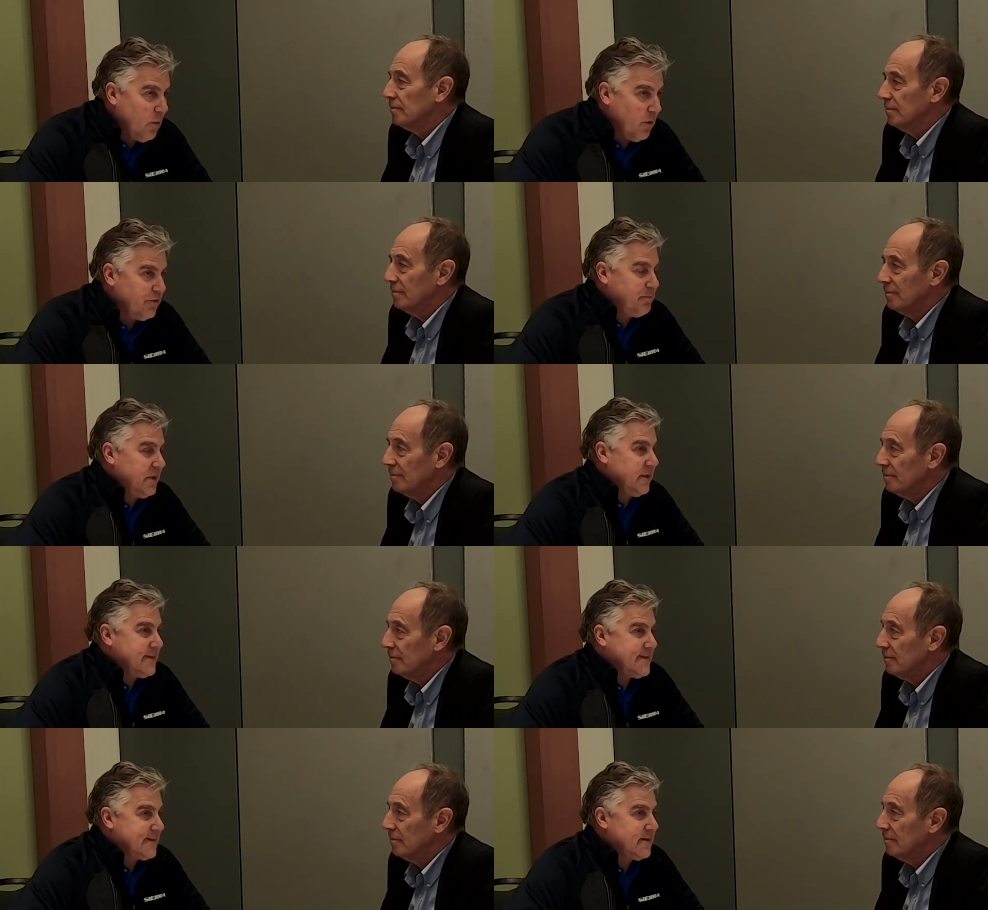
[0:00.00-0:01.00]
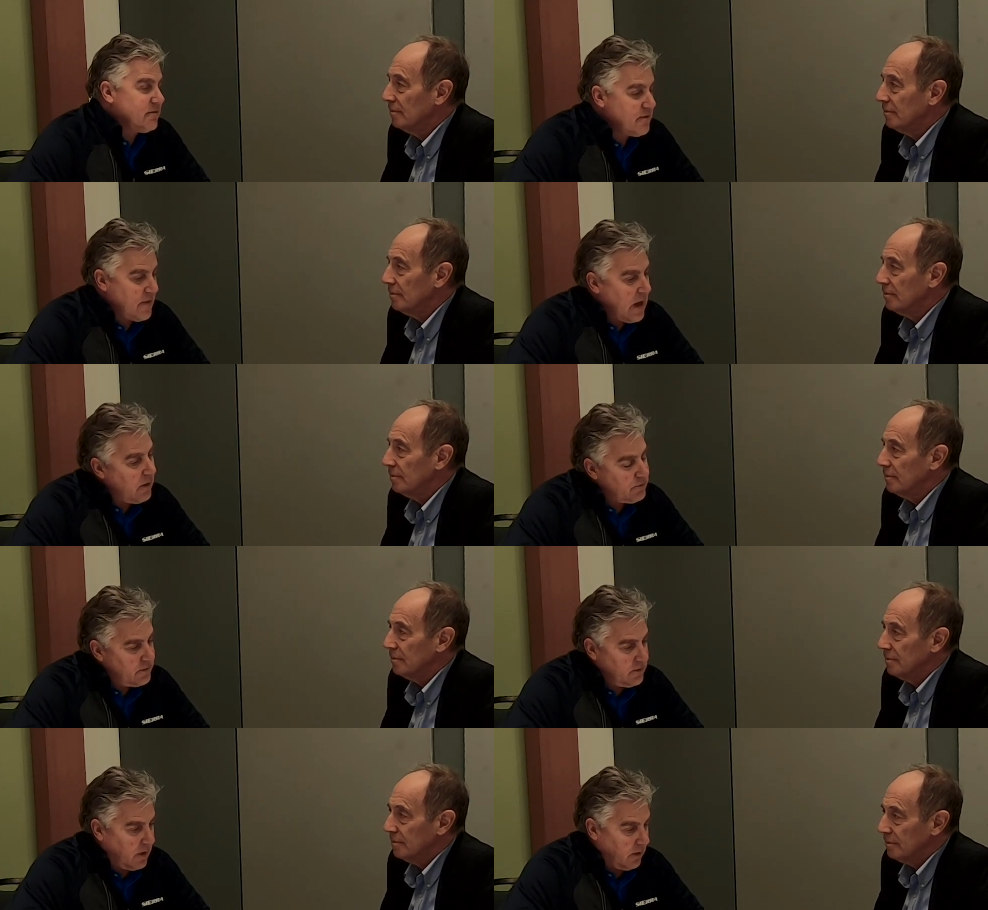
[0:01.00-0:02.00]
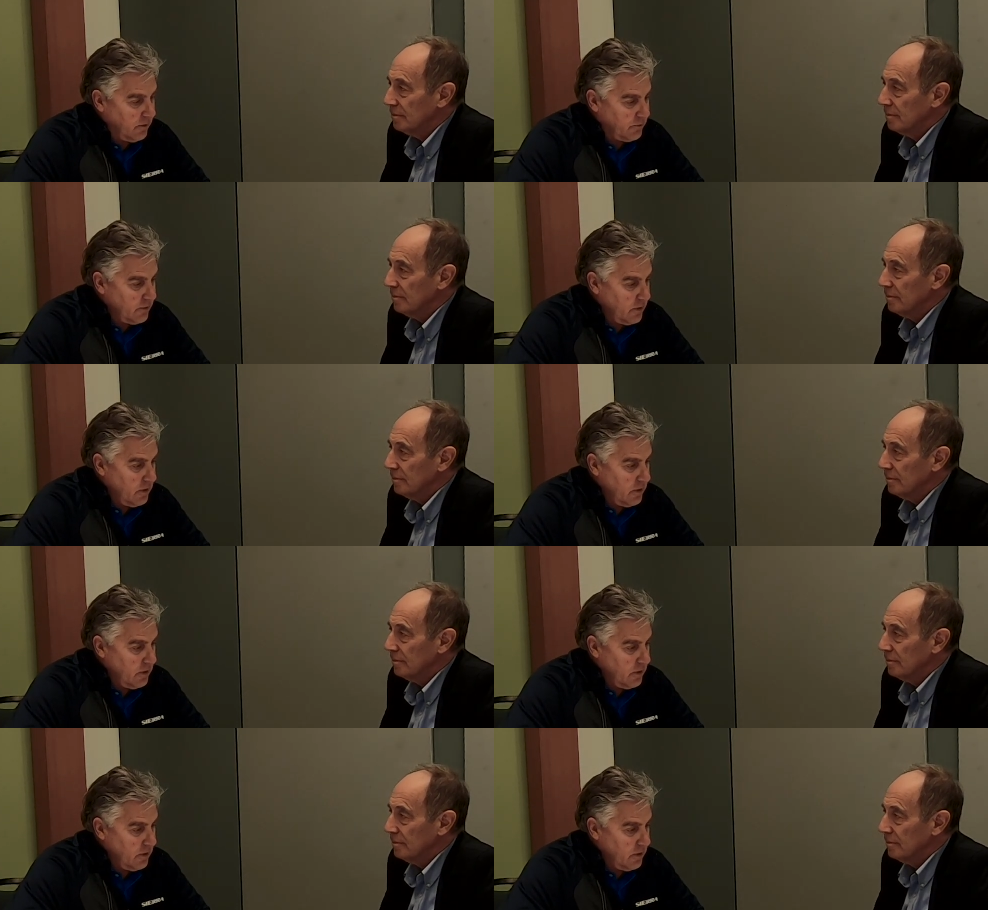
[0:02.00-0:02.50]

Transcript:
Speaker 1: We're spending six hundred thousand dollars